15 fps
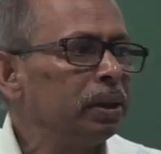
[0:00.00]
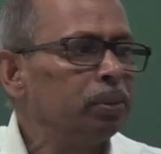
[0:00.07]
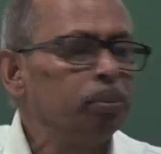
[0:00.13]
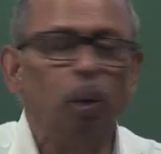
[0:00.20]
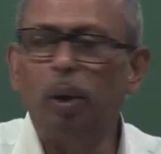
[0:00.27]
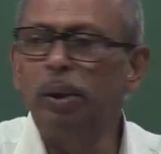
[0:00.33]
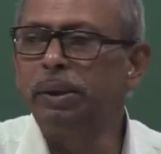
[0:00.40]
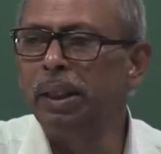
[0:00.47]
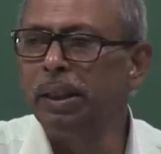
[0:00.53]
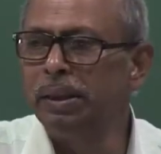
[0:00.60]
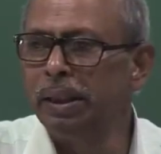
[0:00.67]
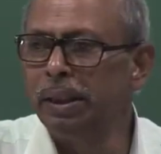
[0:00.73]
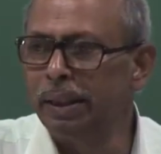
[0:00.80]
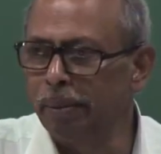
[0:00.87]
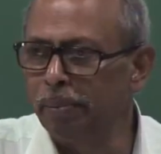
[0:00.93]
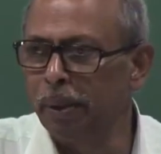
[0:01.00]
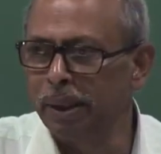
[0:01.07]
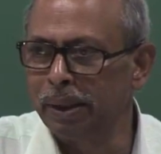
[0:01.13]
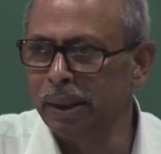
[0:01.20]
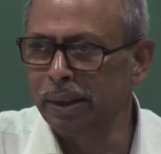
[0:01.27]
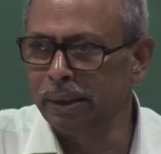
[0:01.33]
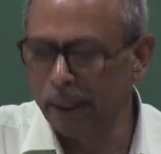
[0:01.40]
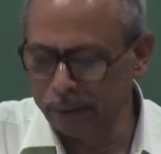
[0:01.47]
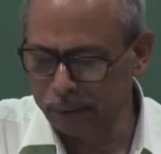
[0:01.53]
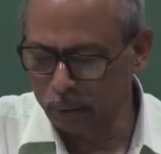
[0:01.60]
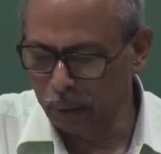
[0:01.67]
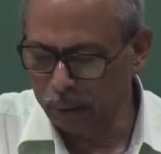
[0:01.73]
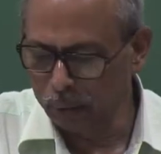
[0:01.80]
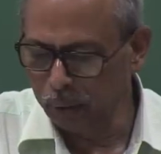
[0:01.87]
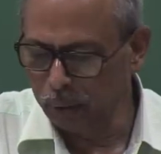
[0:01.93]
a small change in temperature, that is
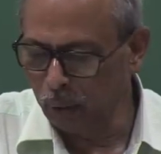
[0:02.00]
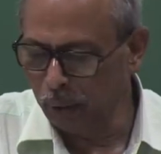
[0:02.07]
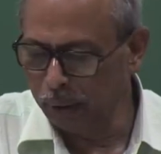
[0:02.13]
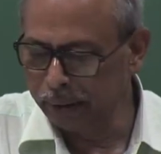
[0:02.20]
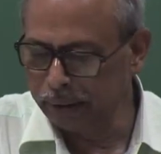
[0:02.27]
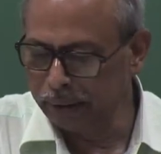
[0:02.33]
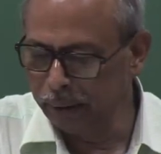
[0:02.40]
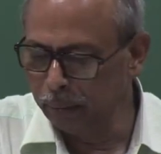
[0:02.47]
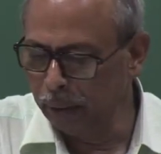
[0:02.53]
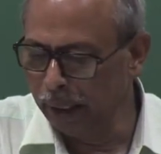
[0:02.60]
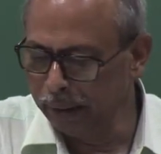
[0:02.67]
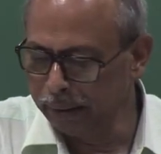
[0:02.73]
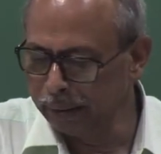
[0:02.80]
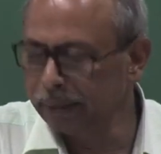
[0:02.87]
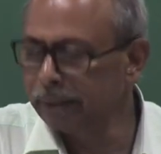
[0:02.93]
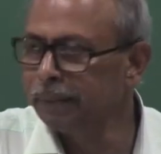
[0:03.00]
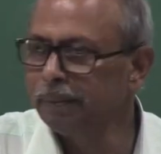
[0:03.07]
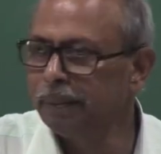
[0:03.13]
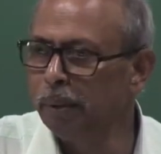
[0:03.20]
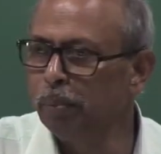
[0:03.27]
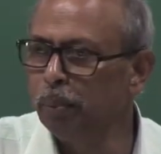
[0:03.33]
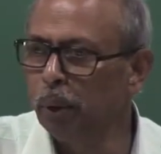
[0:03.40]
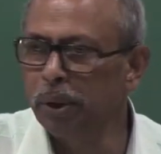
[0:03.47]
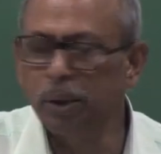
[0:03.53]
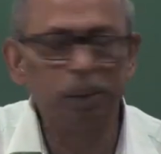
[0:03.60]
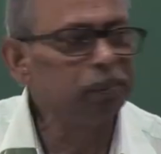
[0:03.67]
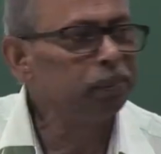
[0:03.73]
what we call a stimulus input